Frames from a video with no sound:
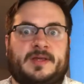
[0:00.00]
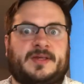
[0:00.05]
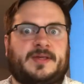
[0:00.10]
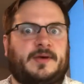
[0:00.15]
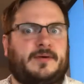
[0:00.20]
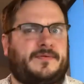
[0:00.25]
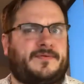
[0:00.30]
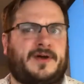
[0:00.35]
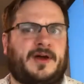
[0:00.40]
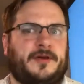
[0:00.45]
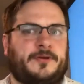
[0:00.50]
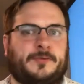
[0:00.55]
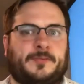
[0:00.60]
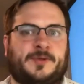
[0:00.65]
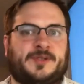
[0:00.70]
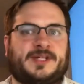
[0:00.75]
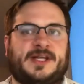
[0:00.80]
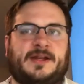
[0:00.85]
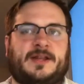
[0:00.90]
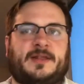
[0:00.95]
So if
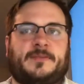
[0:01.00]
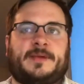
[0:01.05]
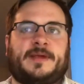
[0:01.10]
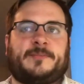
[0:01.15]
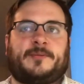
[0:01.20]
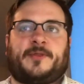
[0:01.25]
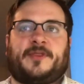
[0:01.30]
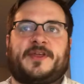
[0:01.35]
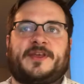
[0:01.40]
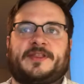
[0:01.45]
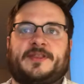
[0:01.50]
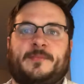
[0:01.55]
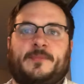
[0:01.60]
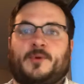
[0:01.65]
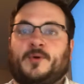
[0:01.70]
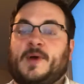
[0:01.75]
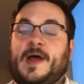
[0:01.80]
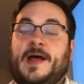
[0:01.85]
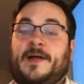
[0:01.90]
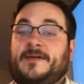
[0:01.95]
100% of the people think that
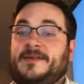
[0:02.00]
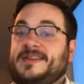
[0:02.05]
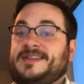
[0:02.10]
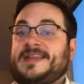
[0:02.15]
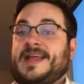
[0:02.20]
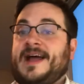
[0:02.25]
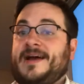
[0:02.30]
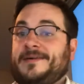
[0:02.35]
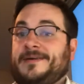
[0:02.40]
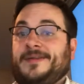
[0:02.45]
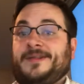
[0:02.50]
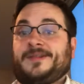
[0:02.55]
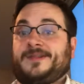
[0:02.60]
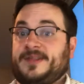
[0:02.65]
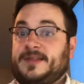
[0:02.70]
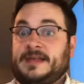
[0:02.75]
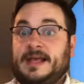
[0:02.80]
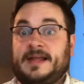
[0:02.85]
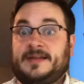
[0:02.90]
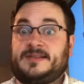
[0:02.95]
morale is down,
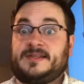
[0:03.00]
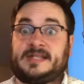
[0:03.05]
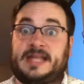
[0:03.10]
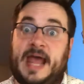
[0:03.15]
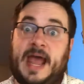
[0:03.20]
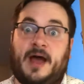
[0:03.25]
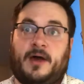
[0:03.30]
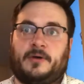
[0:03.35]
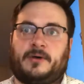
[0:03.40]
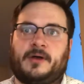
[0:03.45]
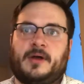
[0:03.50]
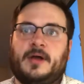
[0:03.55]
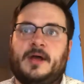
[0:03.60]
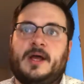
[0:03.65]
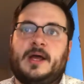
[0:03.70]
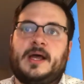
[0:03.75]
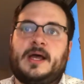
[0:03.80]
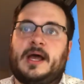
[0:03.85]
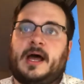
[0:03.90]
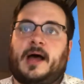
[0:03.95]
it's down.
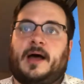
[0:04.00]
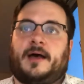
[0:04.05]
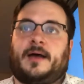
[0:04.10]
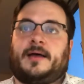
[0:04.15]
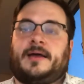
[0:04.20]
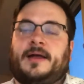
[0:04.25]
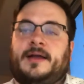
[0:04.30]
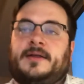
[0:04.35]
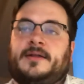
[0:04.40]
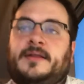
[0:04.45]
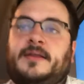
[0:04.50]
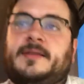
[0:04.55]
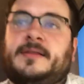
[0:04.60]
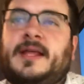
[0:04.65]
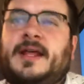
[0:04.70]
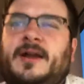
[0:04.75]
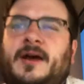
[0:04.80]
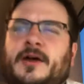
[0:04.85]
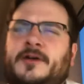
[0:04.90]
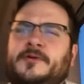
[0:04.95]
And
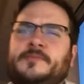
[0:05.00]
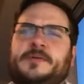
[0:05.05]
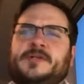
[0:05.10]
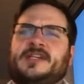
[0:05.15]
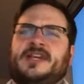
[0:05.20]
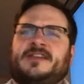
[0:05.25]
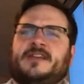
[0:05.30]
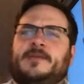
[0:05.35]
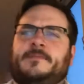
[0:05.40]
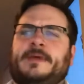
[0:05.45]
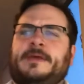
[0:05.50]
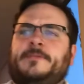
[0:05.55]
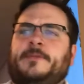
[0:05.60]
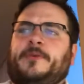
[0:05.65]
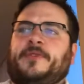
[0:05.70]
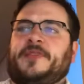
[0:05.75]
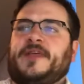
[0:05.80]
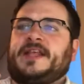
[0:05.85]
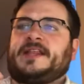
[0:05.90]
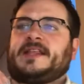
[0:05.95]
then 100% of the
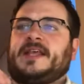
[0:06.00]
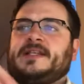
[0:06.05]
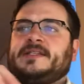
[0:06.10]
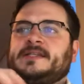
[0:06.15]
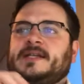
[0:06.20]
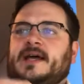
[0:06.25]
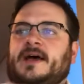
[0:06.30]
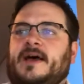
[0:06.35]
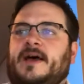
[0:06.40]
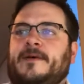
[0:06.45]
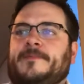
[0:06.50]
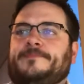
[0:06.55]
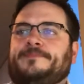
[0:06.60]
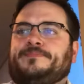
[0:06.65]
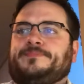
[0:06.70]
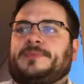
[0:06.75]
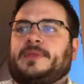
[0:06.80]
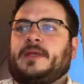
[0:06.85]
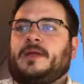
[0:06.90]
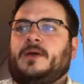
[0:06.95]
people think that
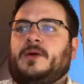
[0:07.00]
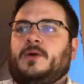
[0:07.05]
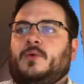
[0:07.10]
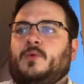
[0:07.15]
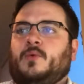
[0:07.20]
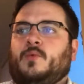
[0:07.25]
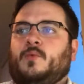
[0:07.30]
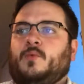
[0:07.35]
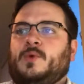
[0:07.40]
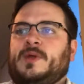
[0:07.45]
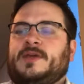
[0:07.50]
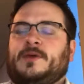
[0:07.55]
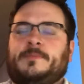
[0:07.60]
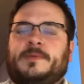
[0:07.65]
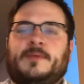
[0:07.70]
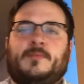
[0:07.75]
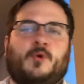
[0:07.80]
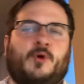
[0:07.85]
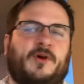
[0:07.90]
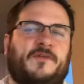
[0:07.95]
we could
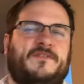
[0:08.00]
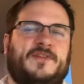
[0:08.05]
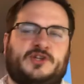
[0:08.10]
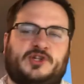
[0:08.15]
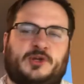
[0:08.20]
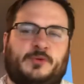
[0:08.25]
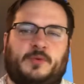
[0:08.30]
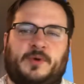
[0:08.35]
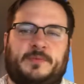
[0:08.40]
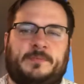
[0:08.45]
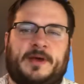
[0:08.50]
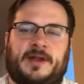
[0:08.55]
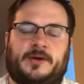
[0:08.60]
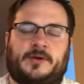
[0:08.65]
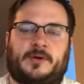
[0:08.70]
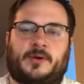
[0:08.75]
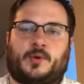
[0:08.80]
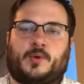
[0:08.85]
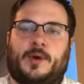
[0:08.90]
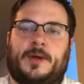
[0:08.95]
be more efficient with
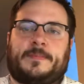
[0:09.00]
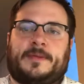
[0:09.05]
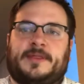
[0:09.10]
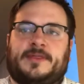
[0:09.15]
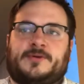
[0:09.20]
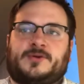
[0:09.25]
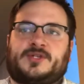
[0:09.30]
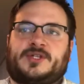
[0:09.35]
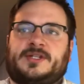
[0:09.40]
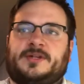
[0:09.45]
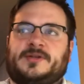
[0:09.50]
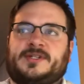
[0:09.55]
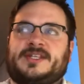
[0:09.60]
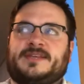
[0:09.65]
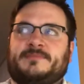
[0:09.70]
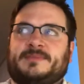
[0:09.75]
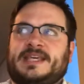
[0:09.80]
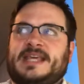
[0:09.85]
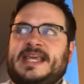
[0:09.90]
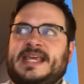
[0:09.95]
better equipment. There's still
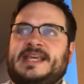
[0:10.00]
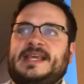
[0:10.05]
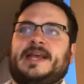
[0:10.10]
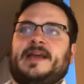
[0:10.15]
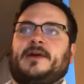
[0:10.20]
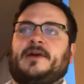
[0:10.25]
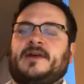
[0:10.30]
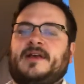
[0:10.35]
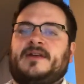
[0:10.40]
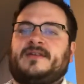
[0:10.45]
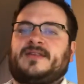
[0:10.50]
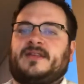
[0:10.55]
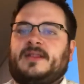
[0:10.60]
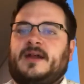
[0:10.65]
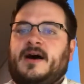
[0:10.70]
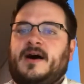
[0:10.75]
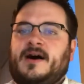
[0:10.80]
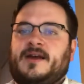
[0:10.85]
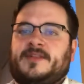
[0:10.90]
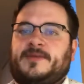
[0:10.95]
some key areas in
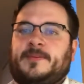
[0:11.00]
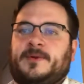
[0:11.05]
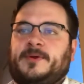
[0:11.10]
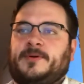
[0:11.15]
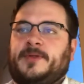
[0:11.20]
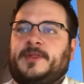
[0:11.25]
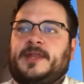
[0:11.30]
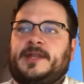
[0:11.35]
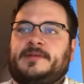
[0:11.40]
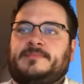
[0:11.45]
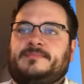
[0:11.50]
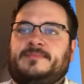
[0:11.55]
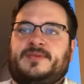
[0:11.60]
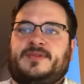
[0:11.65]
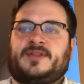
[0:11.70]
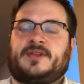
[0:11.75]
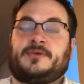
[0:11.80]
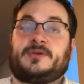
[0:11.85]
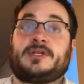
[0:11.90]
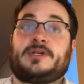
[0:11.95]
the hospital that
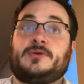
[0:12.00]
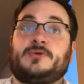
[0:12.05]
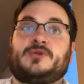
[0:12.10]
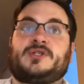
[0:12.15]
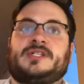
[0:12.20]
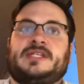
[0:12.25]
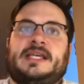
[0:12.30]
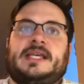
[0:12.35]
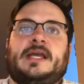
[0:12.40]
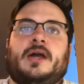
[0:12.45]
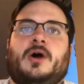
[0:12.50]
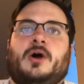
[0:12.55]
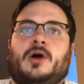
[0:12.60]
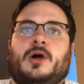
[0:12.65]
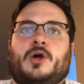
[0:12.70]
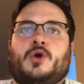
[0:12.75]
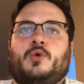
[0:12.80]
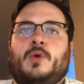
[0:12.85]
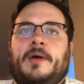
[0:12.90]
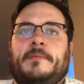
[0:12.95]
still use CR
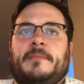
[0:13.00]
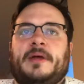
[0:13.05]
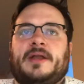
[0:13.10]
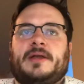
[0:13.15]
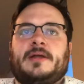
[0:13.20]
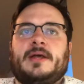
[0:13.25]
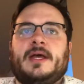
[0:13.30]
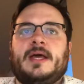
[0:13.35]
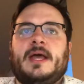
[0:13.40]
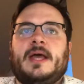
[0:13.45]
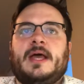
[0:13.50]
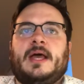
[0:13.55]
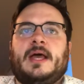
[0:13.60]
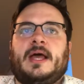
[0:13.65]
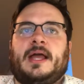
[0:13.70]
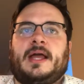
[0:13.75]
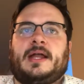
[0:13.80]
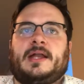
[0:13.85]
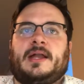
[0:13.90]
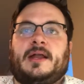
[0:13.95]
equipment,
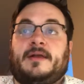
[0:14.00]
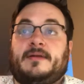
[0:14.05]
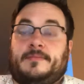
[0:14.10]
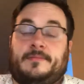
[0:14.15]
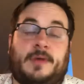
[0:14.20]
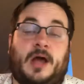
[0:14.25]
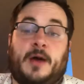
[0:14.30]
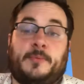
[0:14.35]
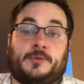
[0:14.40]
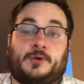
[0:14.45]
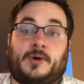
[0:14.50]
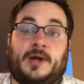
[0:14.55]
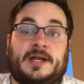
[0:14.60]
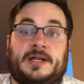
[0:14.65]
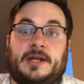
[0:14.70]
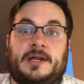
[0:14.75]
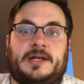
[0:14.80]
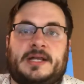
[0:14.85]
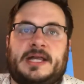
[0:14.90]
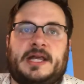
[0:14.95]
and an
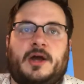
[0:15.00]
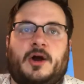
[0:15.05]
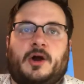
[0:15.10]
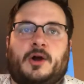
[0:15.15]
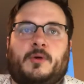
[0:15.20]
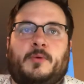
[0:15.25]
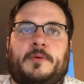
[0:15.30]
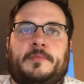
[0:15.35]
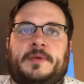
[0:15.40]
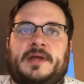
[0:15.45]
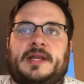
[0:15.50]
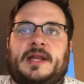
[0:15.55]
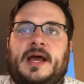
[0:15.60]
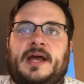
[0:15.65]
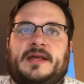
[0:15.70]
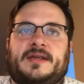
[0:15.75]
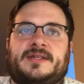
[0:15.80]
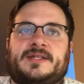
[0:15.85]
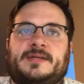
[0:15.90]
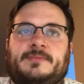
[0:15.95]
upgraded DR would be
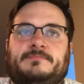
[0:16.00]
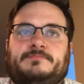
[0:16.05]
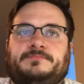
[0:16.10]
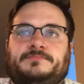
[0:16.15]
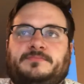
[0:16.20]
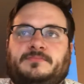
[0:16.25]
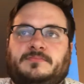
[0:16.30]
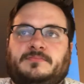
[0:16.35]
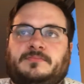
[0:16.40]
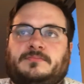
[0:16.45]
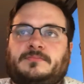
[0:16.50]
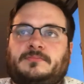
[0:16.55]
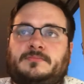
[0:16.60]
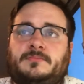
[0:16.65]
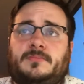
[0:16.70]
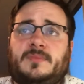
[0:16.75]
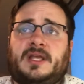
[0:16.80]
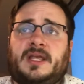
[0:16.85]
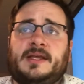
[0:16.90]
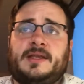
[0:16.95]
nice.
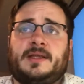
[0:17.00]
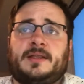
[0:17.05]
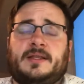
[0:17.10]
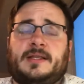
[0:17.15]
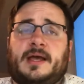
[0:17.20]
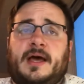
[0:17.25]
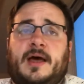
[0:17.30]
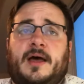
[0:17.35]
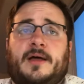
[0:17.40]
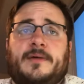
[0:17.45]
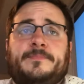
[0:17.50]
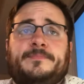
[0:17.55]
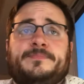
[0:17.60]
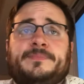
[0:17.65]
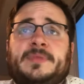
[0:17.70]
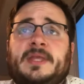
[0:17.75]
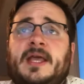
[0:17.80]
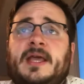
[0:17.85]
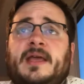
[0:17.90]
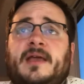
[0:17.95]
And
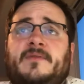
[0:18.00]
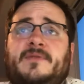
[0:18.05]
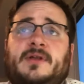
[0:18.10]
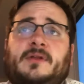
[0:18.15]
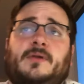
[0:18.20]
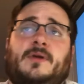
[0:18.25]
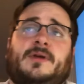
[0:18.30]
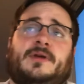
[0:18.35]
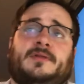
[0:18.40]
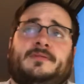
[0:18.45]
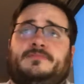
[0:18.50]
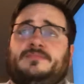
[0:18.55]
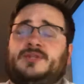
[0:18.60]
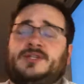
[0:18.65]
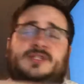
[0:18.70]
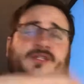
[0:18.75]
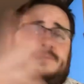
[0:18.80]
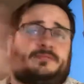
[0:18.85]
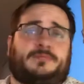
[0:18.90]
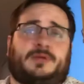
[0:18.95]
if you look,
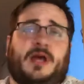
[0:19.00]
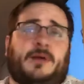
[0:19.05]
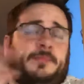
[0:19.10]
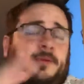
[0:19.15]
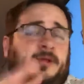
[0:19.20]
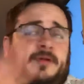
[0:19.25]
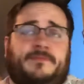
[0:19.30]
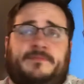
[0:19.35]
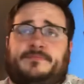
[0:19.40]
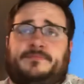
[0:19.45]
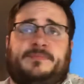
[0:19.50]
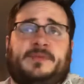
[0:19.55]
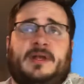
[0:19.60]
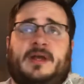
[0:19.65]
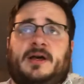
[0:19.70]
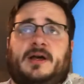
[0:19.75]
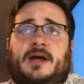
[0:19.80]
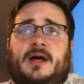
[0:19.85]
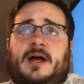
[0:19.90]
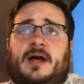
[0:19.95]
just a couple of
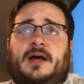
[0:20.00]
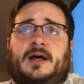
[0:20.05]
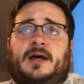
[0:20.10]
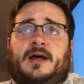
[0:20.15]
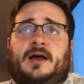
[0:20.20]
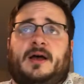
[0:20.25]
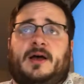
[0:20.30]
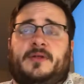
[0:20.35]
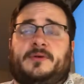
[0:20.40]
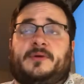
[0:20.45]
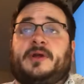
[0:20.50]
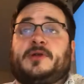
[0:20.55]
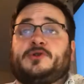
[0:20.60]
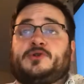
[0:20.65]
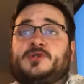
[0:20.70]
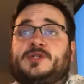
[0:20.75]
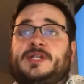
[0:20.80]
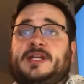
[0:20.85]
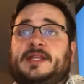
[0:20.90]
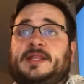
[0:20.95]
other
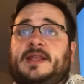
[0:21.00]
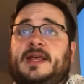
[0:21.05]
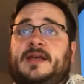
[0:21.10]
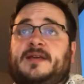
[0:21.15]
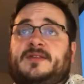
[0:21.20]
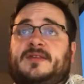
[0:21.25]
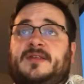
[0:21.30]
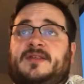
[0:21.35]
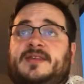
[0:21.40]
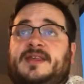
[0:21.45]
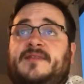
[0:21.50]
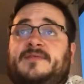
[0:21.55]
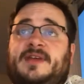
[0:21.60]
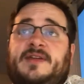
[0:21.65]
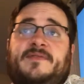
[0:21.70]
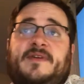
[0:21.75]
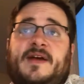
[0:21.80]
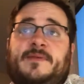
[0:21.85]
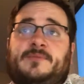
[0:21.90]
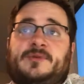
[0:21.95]
interesting things, is
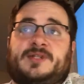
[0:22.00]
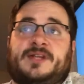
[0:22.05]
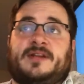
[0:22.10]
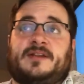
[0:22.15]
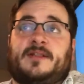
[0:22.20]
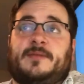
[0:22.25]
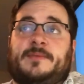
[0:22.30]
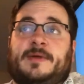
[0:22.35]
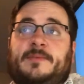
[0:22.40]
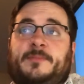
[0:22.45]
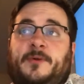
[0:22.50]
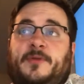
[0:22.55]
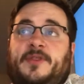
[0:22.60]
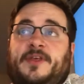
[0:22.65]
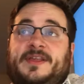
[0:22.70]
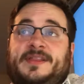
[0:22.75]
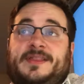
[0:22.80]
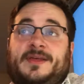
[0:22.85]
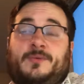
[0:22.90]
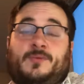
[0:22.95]
75% of the people
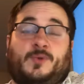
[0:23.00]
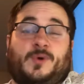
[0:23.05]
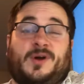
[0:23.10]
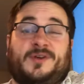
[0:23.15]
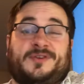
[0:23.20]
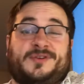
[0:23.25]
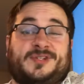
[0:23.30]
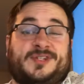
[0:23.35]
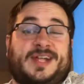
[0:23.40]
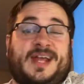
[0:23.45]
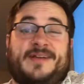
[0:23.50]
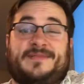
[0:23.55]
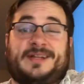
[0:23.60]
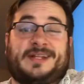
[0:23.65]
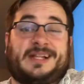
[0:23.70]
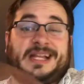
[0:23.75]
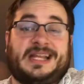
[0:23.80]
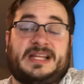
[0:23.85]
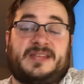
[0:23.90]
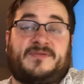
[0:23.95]
think that we're understaffed
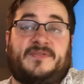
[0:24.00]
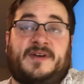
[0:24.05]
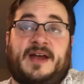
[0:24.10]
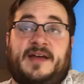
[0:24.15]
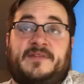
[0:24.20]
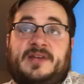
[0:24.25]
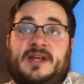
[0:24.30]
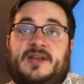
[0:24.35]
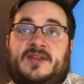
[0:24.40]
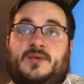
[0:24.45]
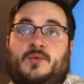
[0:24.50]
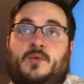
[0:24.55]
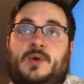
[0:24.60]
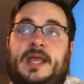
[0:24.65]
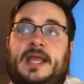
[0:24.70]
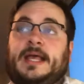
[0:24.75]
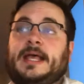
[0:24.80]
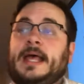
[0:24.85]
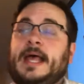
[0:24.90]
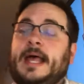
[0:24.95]
at least 5 days a
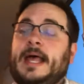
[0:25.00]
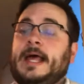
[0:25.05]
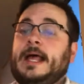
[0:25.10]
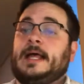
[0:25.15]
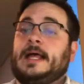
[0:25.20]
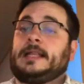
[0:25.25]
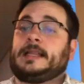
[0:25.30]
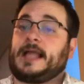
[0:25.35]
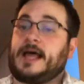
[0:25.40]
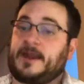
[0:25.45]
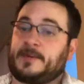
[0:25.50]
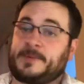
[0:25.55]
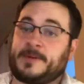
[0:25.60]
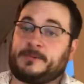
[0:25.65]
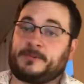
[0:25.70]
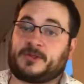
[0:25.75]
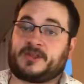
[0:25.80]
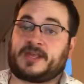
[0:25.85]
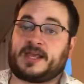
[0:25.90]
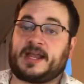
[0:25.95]
week. A lot of
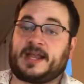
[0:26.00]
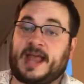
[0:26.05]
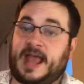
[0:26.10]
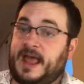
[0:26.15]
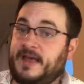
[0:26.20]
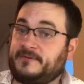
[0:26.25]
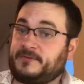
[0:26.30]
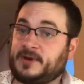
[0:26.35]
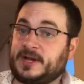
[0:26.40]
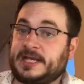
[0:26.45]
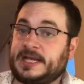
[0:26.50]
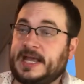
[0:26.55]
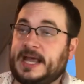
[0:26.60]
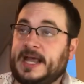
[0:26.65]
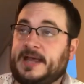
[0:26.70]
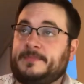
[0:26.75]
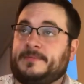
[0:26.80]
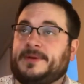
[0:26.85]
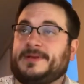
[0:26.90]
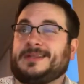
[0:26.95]
people said every
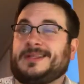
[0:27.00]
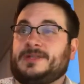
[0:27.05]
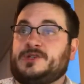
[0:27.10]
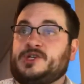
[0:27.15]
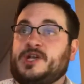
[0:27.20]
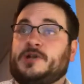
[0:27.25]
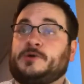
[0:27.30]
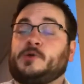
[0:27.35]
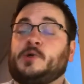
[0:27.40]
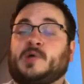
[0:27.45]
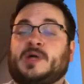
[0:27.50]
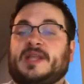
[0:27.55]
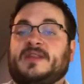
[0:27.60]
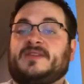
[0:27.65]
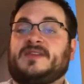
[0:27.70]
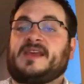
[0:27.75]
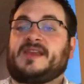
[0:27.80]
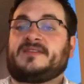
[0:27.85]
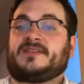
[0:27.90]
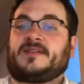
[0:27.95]
day, but the general
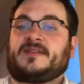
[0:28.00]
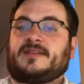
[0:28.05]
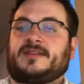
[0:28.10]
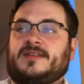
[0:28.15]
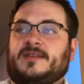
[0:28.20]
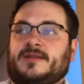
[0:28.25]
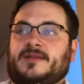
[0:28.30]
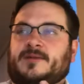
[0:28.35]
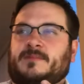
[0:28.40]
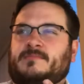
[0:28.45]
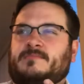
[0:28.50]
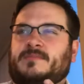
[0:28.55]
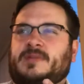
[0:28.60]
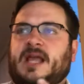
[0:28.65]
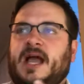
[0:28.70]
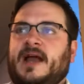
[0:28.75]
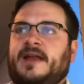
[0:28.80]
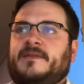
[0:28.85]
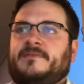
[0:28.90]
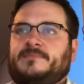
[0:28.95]
consensus is
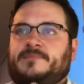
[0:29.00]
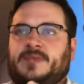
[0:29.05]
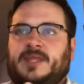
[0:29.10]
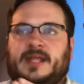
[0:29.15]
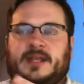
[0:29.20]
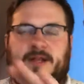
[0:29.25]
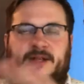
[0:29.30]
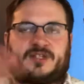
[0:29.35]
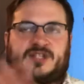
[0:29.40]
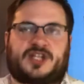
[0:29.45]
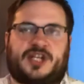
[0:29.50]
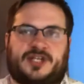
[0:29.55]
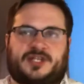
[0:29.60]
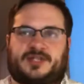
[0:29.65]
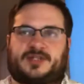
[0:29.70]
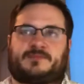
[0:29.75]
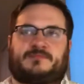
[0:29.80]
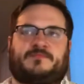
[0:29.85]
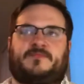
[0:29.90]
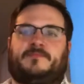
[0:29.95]
kind of that it's
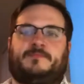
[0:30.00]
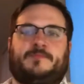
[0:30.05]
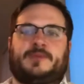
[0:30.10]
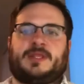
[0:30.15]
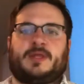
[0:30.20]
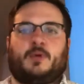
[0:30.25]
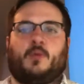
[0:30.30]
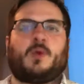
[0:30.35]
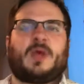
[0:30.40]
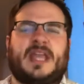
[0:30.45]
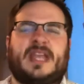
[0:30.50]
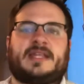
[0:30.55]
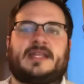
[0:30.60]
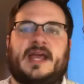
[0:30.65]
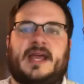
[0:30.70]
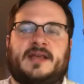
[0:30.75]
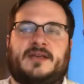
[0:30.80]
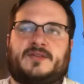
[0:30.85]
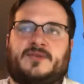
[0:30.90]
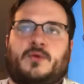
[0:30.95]
just the
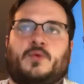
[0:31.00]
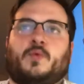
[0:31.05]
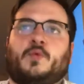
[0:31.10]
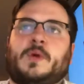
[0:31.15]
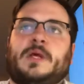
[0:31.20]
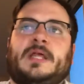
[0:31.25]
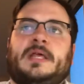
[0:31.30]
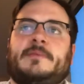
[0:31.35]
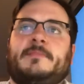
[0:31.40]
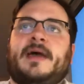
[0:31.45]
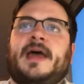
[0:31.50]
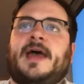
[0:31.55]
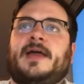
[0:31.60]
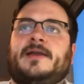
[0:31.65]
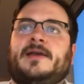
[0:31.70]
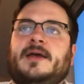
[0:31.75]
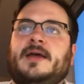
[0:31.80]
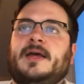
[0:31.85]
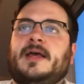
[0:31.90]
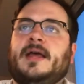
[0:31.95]
weekdays are really bad.